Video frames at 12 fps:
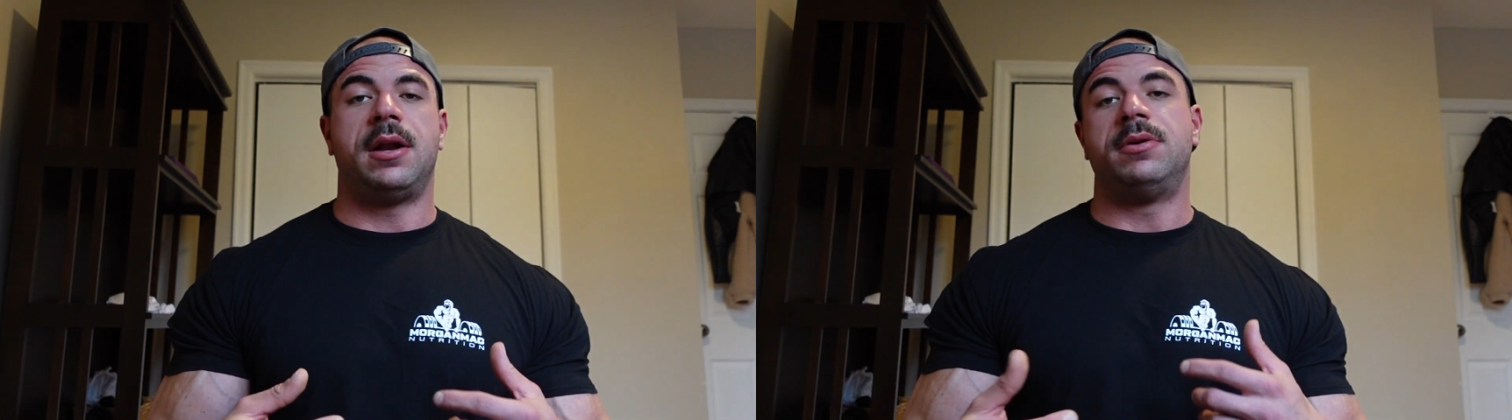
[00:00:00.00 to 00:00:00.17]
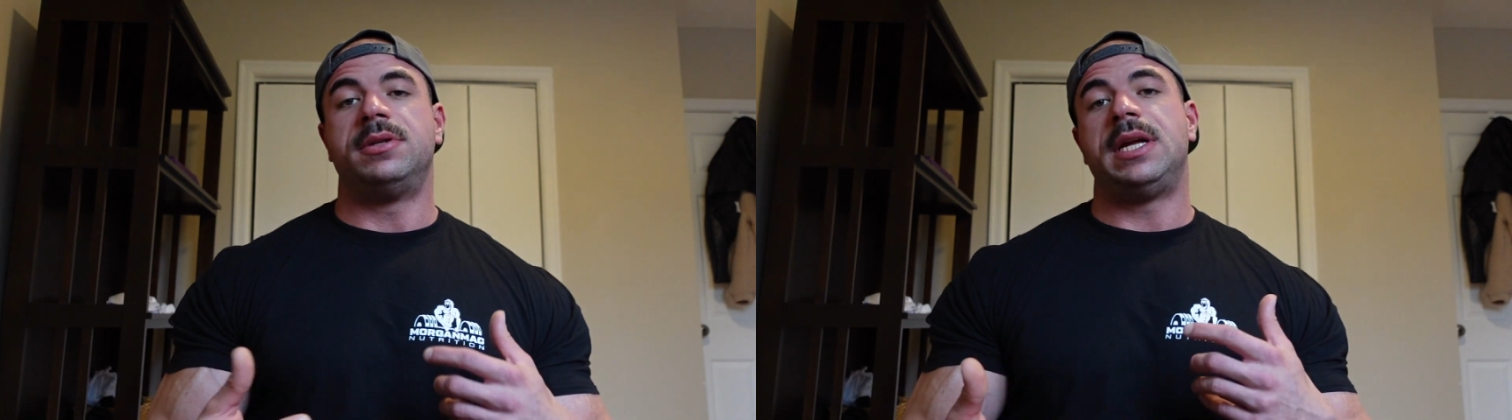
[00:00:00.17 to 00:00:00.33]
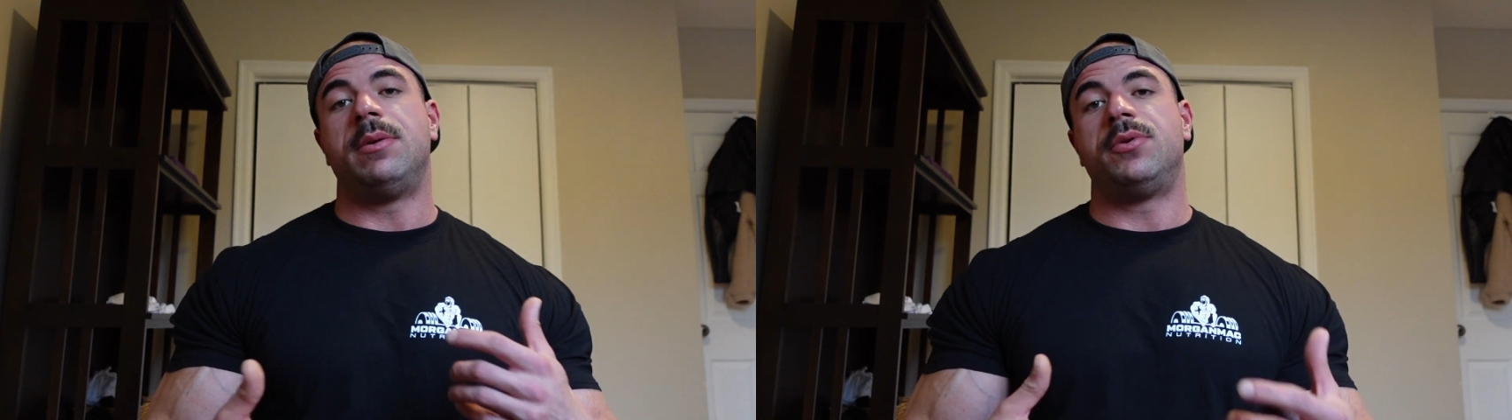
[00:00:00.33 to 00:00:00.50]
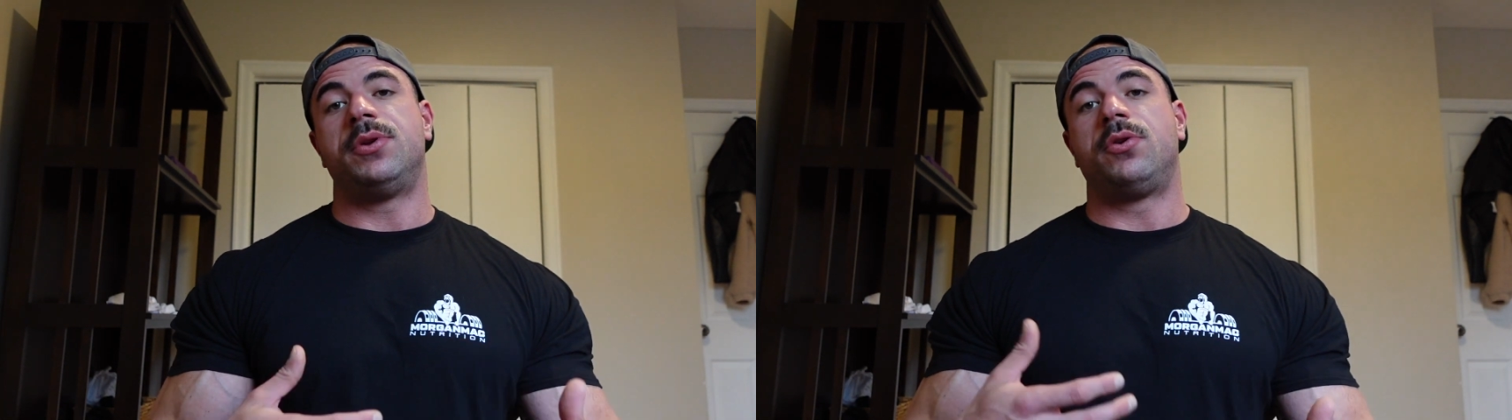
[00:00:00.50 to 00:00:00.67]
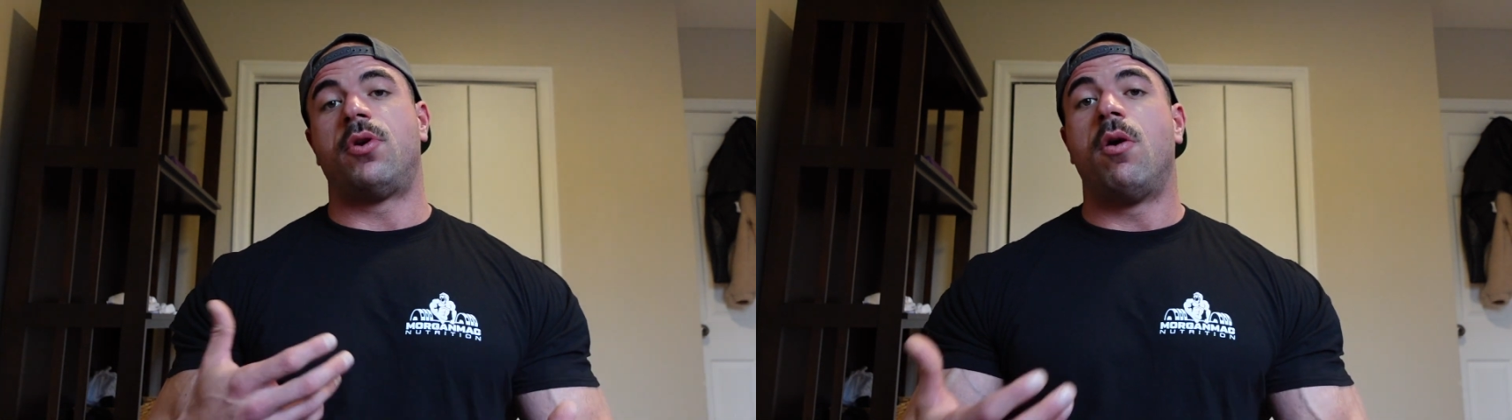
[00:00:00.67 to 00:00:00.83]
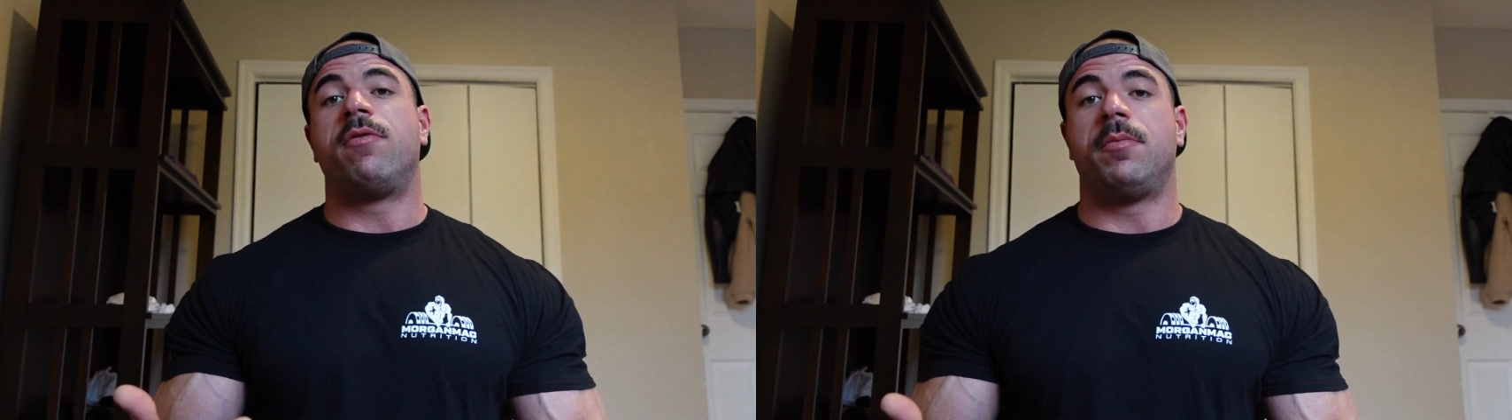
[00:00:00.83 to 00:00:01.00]
and I was able to
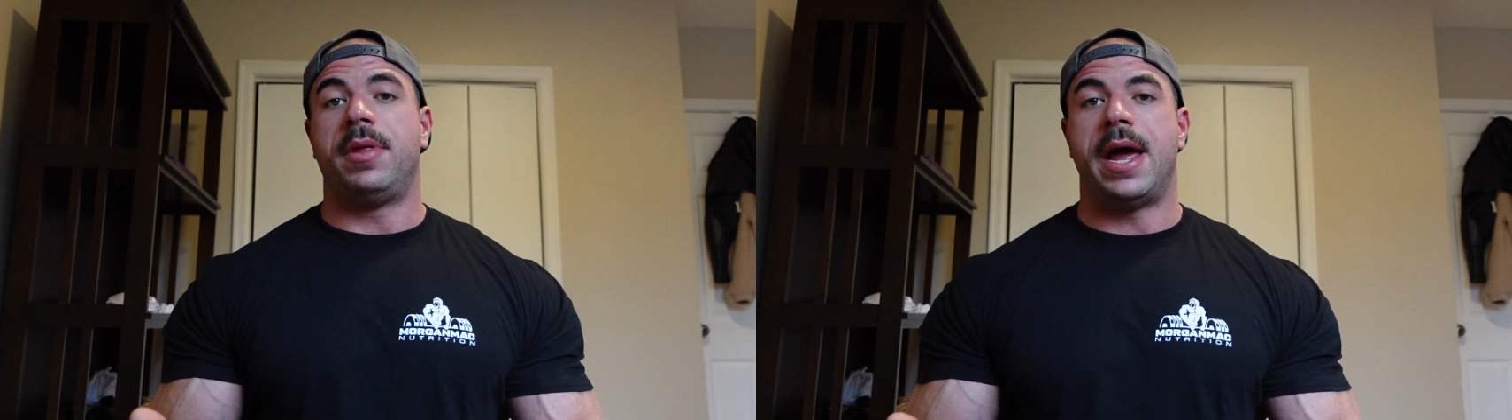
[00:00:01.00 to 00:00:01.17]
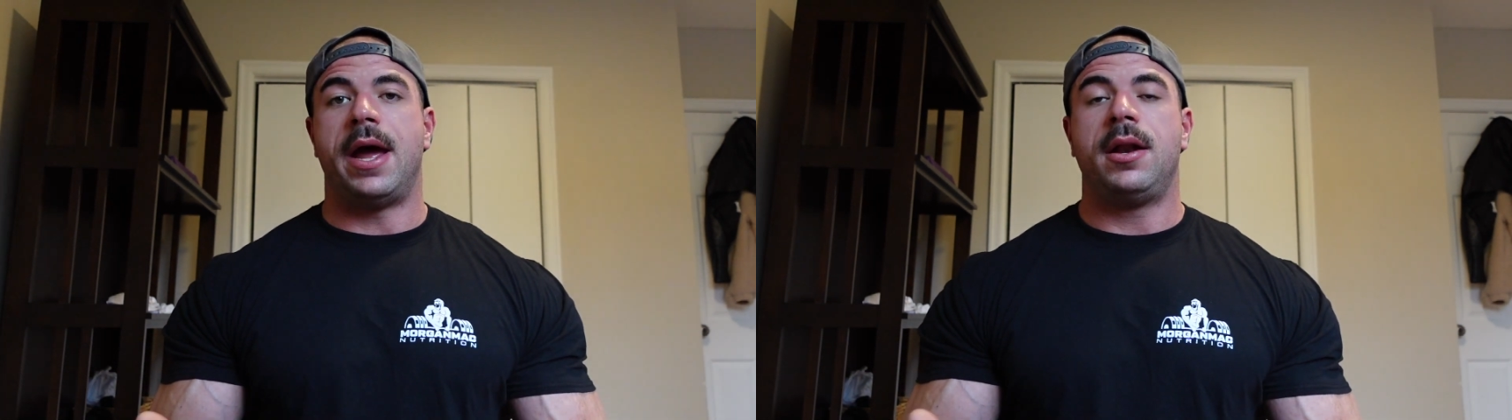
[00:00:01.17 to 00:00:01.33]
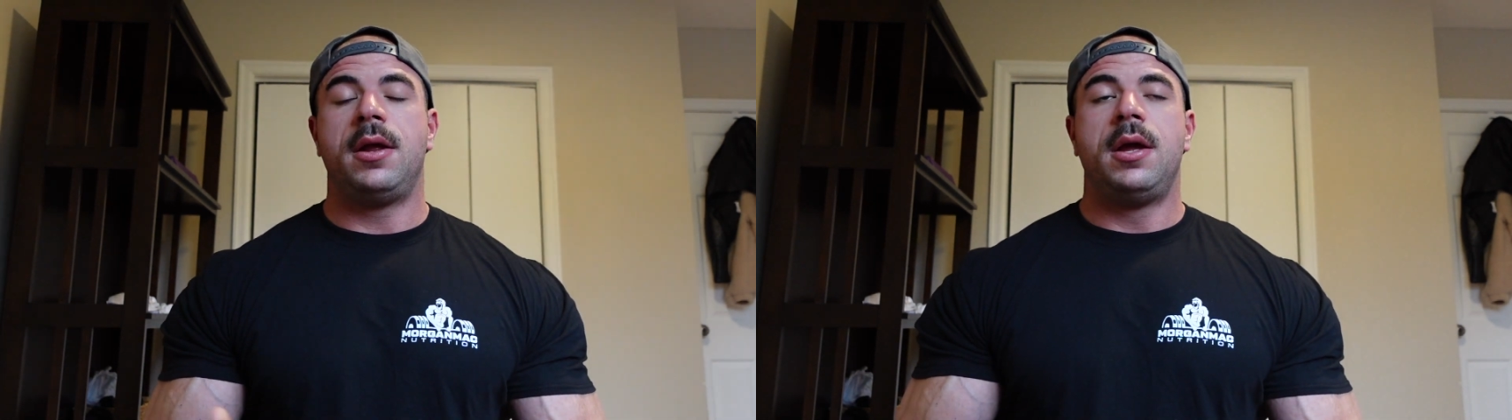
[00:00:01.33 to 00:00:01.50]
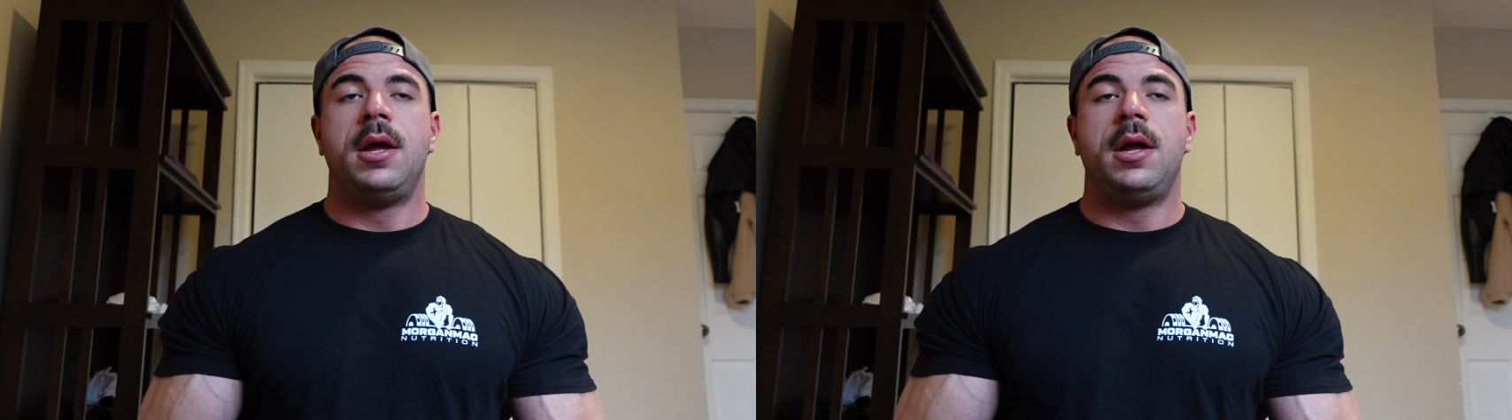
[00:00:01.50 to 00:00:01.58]
grow from that.